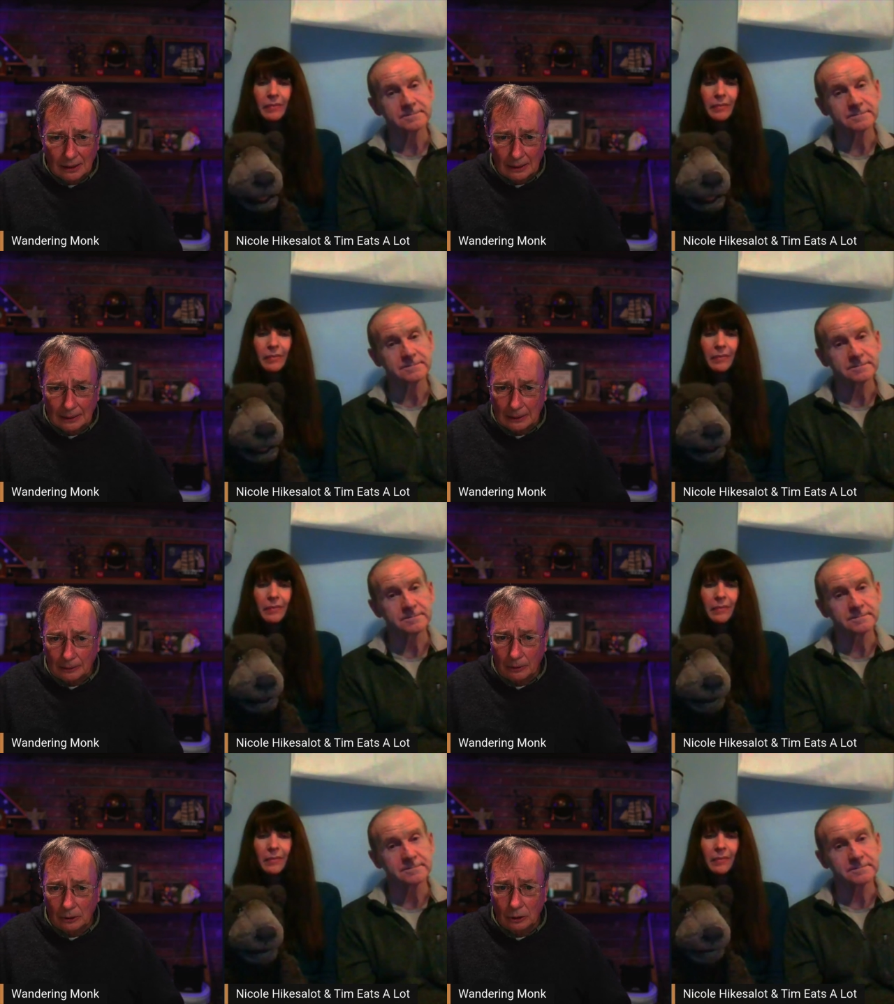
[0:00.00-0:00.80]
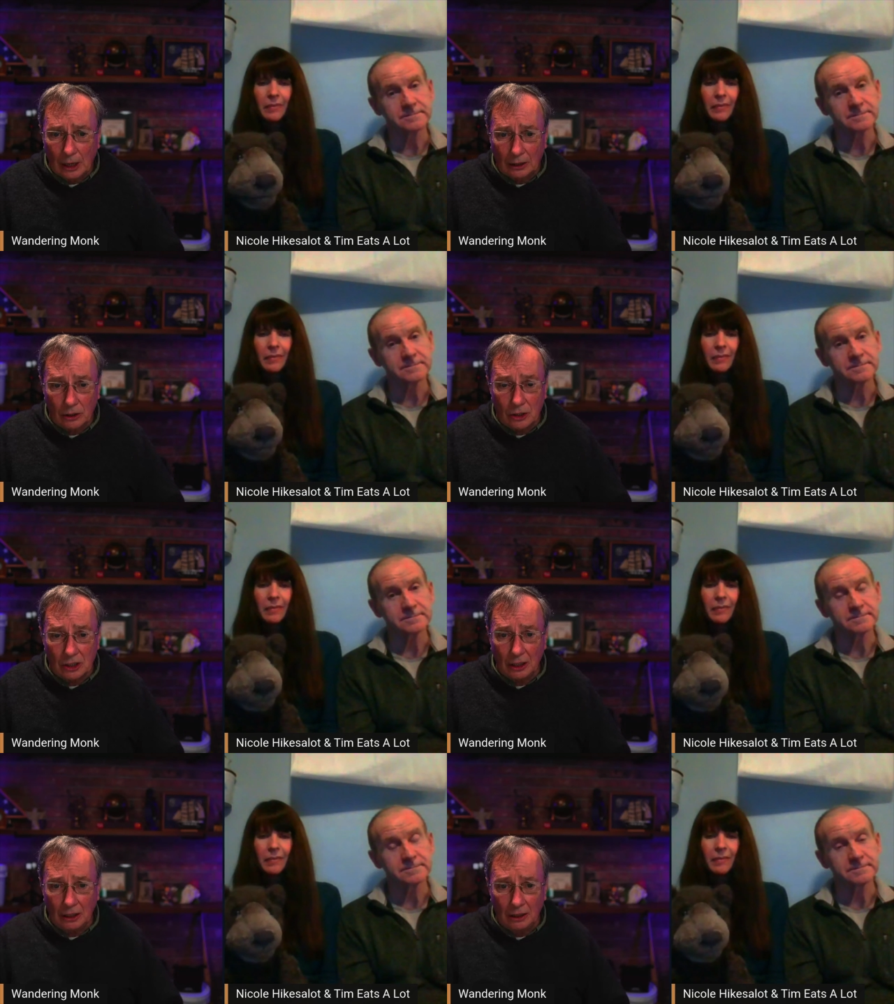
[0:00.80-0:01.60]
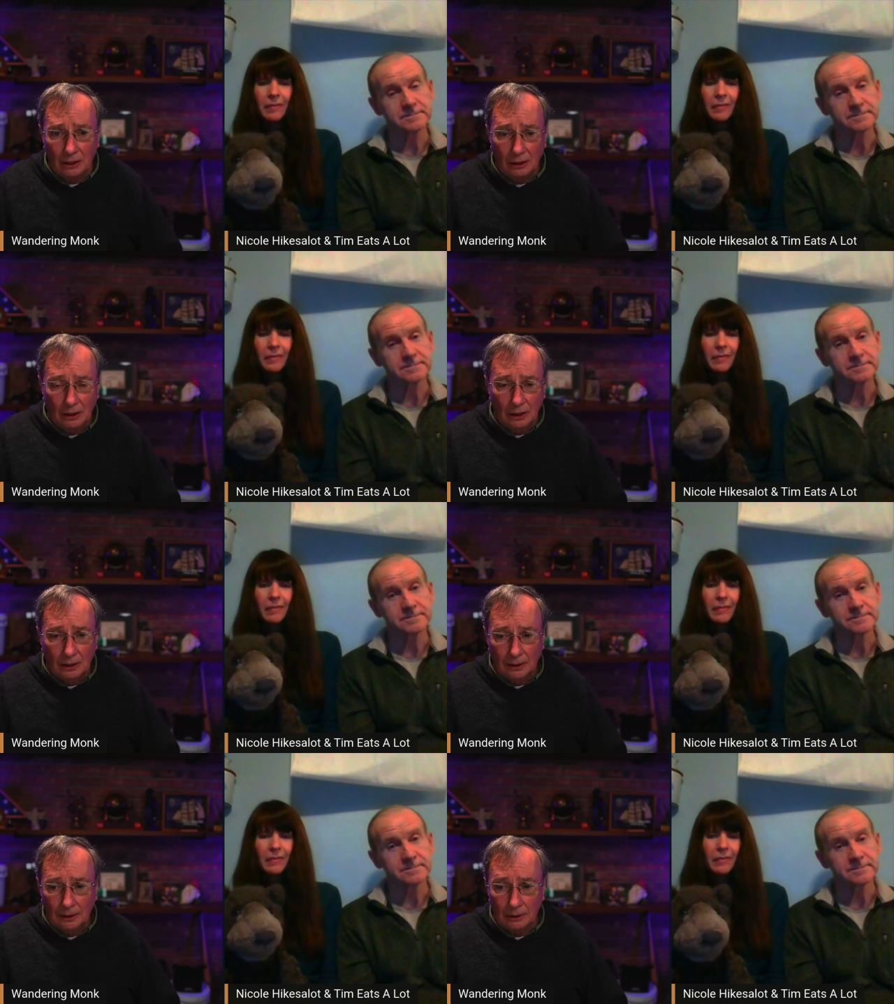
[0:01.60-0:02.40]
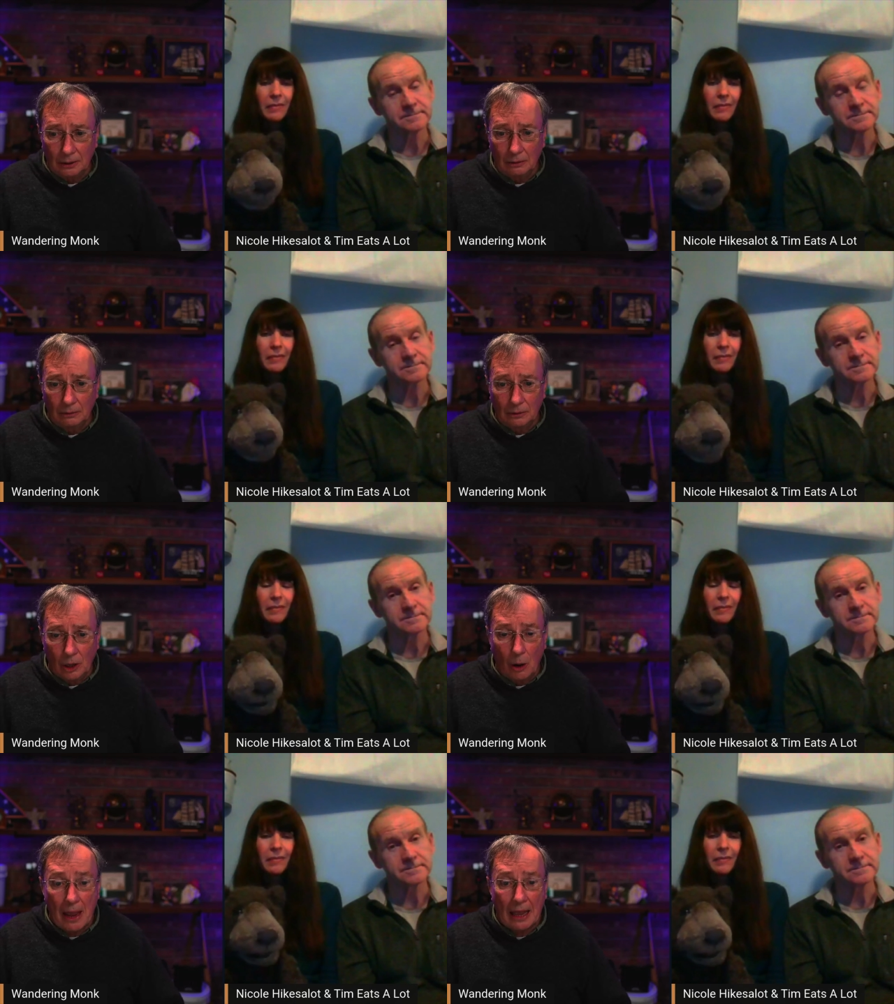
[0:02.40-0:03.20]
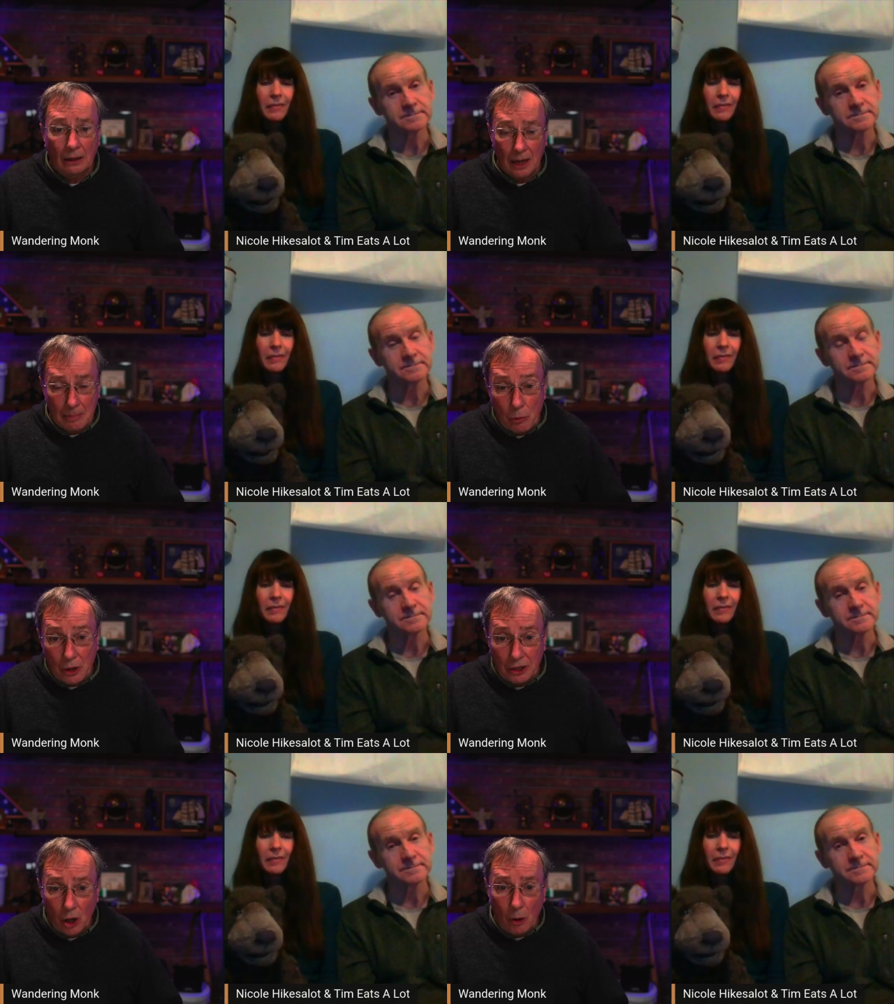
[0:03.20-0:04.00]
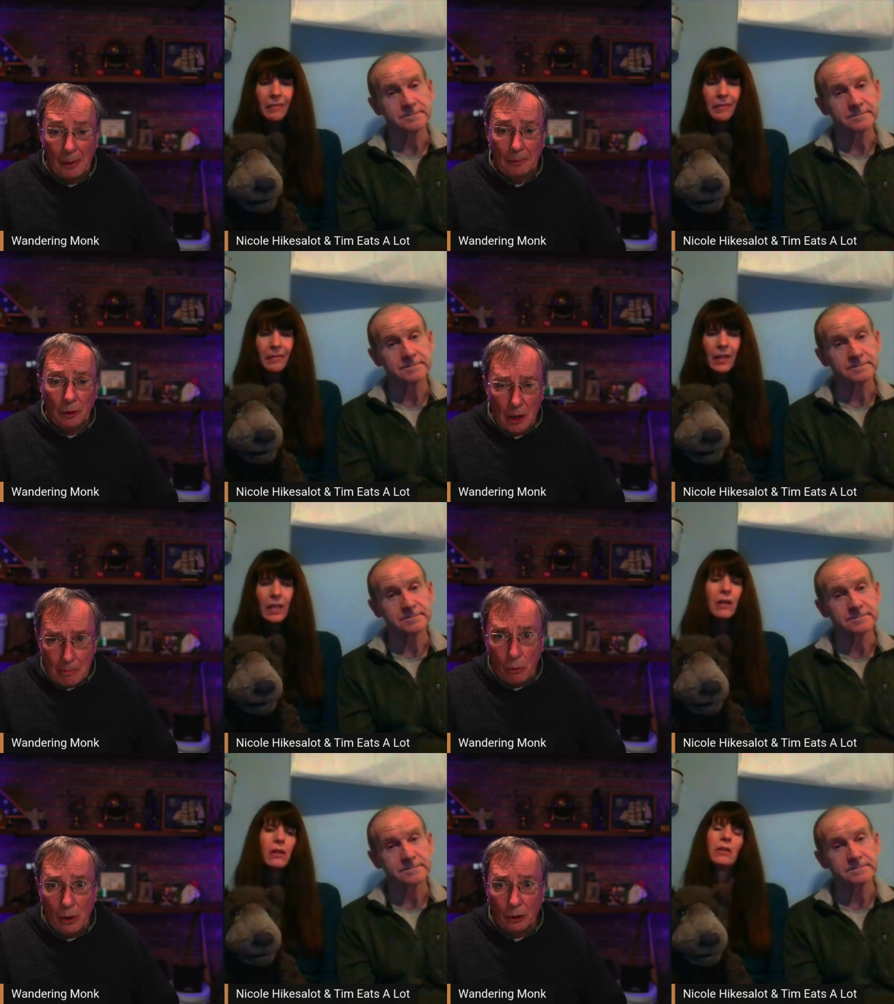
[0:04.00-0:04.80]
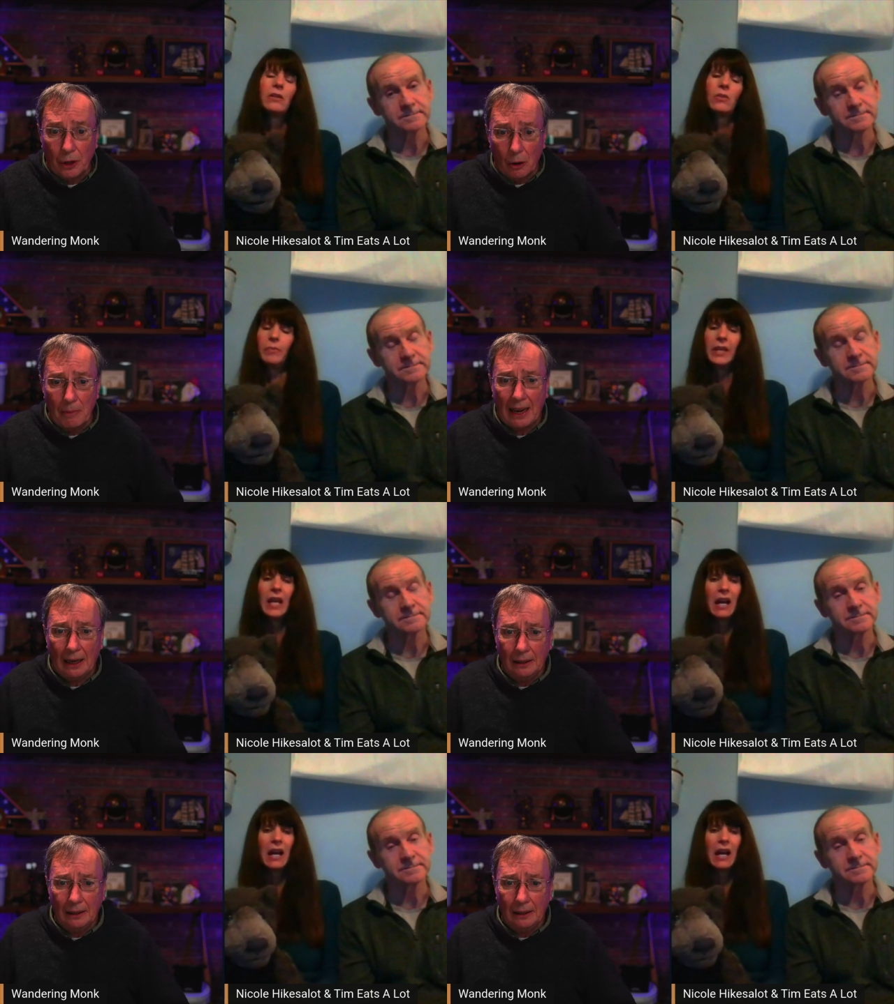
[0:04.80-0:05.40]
Speaker 1: Uh, got to see uh, Nomad Nimblewood no, Nimblewill oh, Nomad.